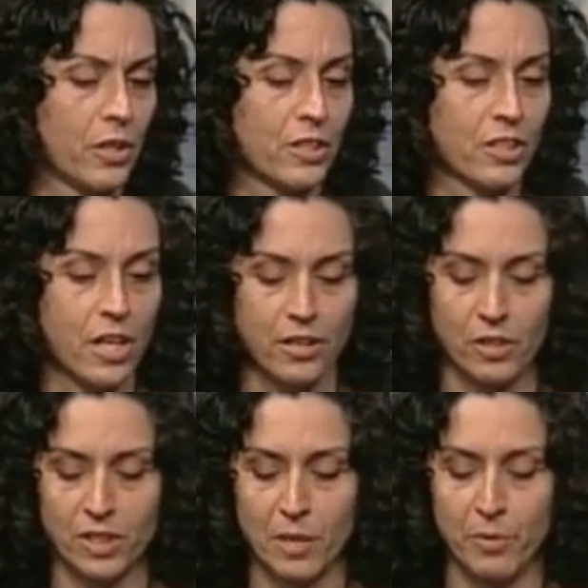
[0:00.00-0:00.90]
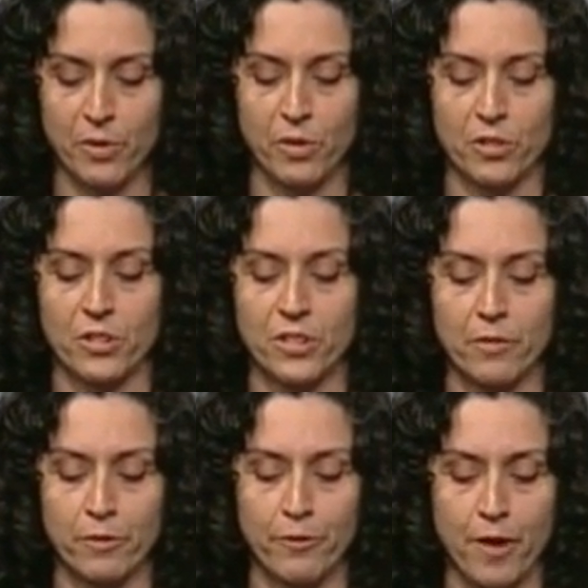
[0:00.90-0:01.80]
there's another example there. There's a
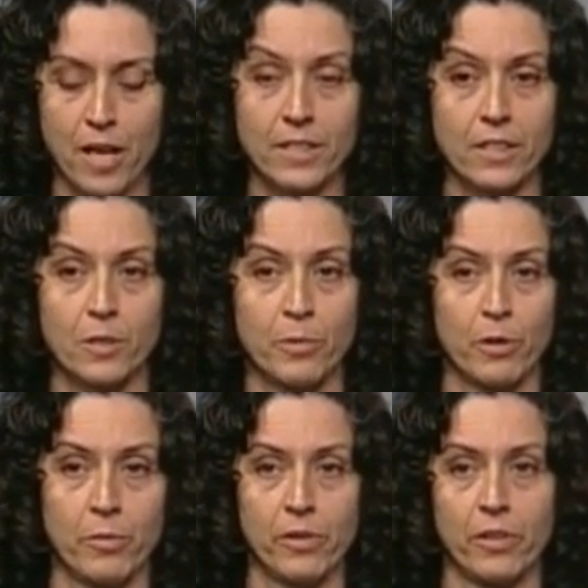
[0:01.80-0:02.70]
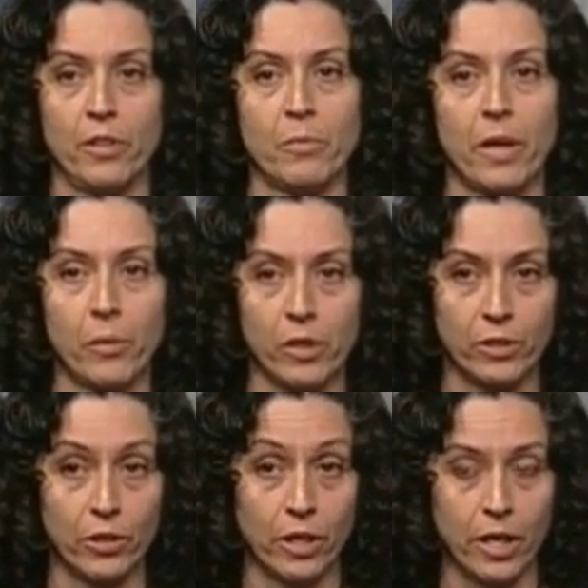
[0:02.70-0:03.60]
silver fox experiment that you might want to
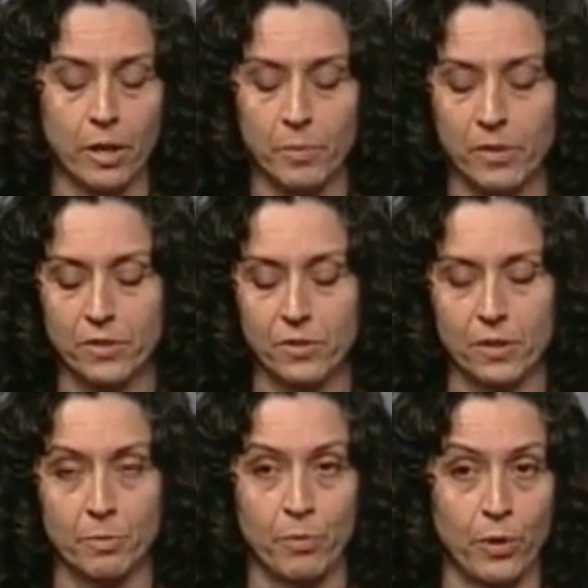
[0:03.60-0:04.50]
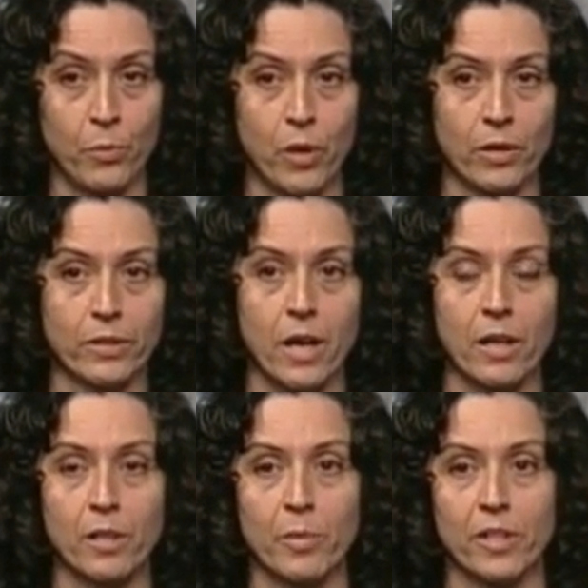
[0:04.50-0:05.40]
look up. It's pretty well
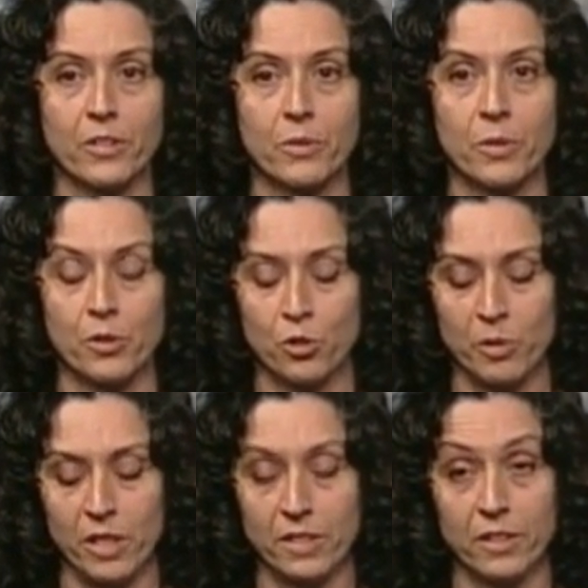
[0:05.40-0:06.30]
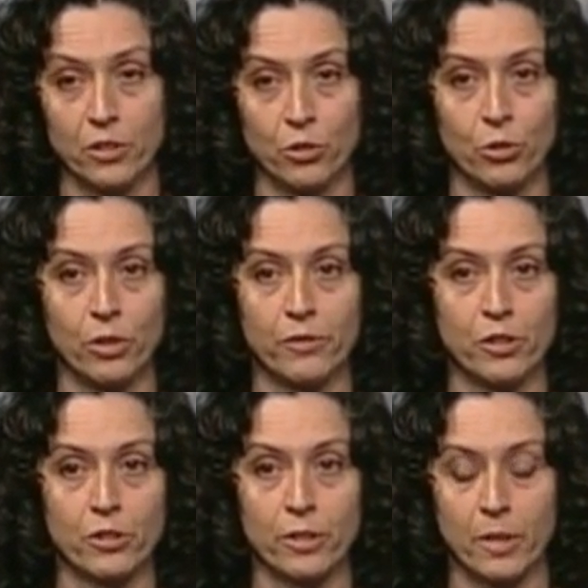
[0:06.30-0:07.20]
documented, so it should be easy to Google if you
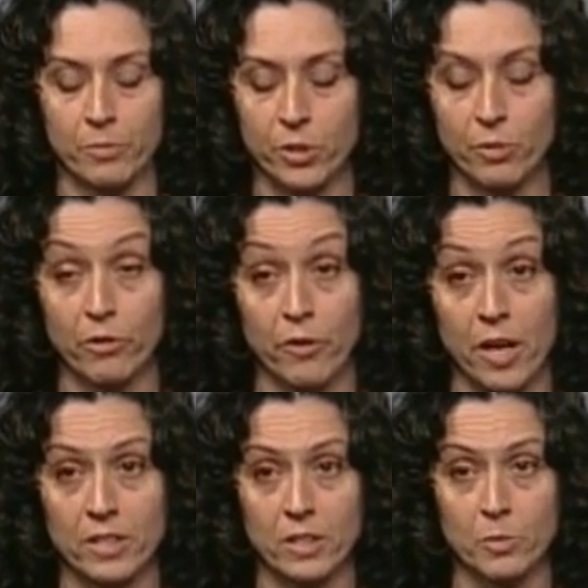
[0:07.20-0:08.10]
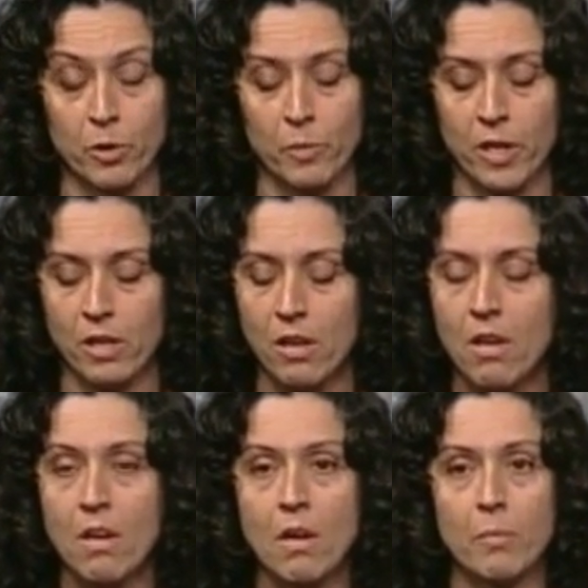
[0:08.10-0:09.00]
just look up silver fox experiment.
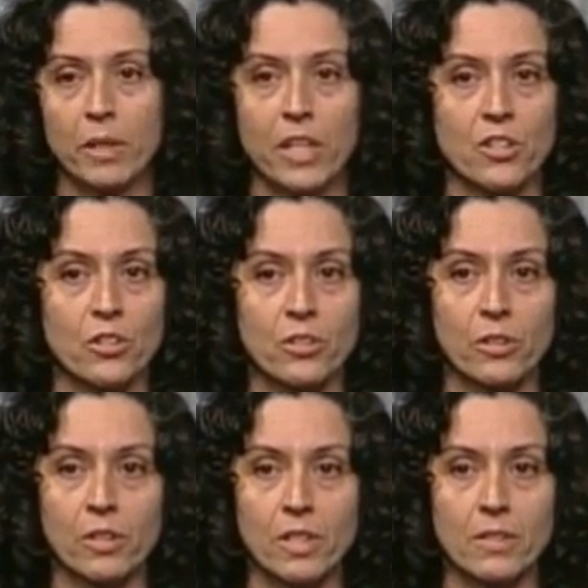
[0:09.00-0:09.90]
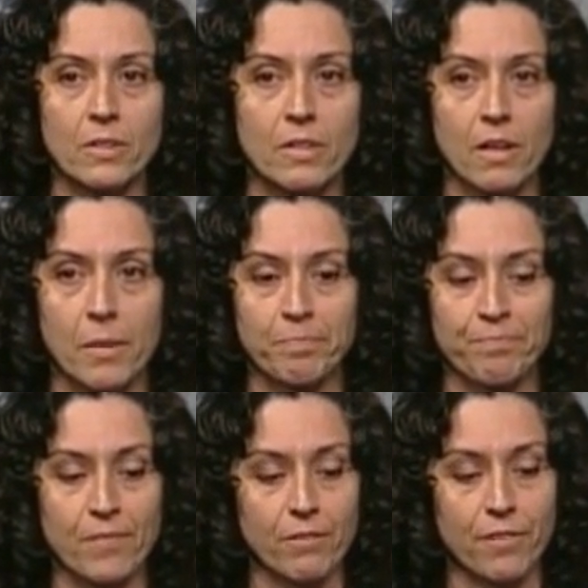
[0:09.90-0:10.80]
But they just took these
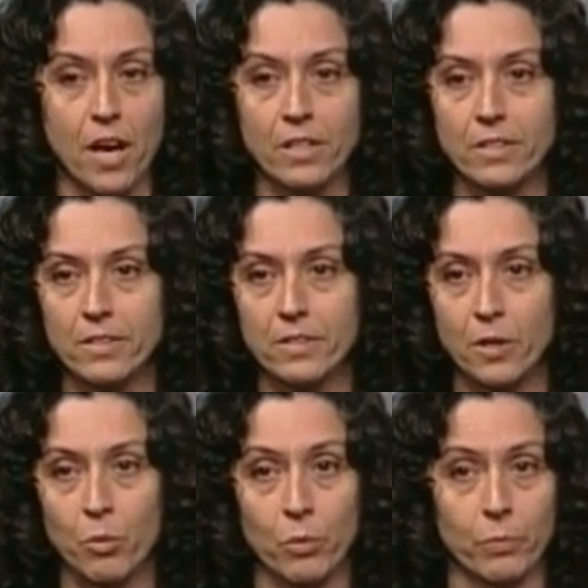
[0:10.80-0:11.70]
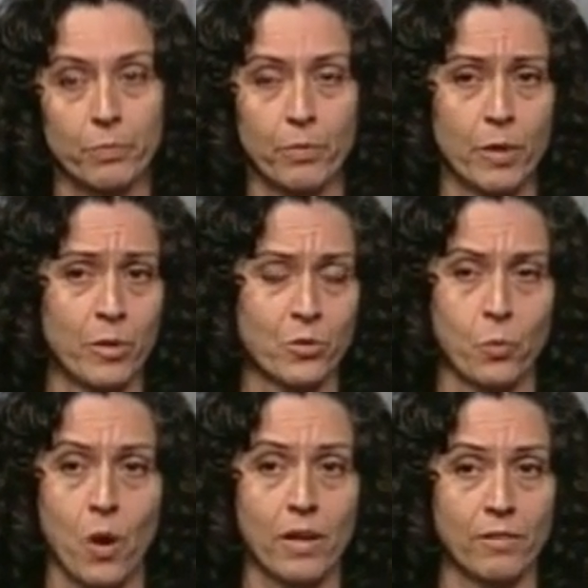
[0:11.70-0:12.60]
foxes that were pretty much
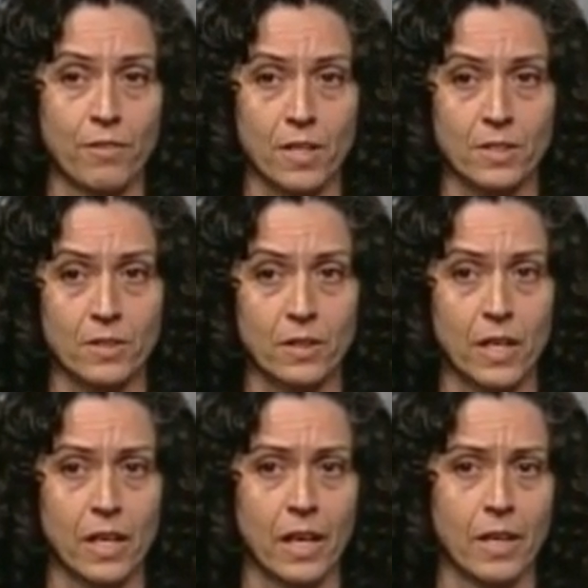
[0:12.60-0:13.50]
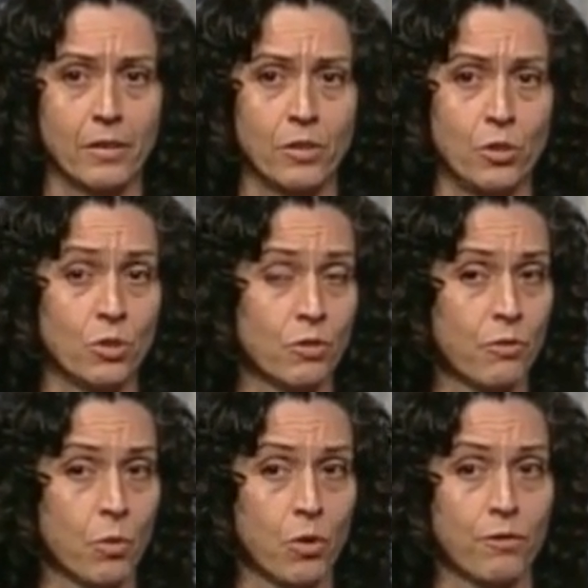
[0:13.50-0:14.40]
wild foxes that they had used
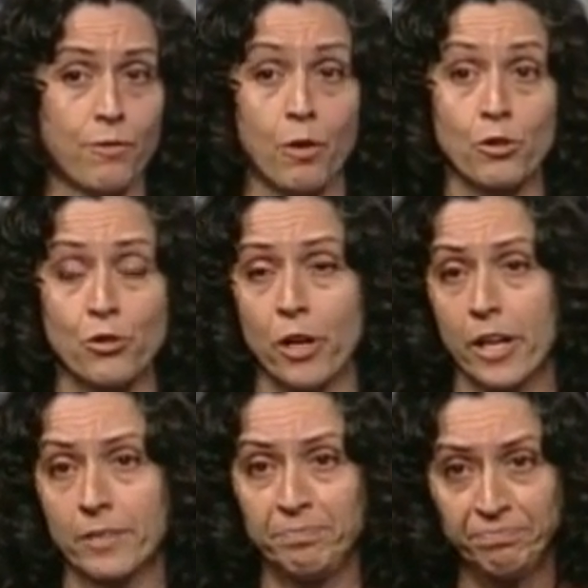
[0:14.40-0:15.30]
for fur trade,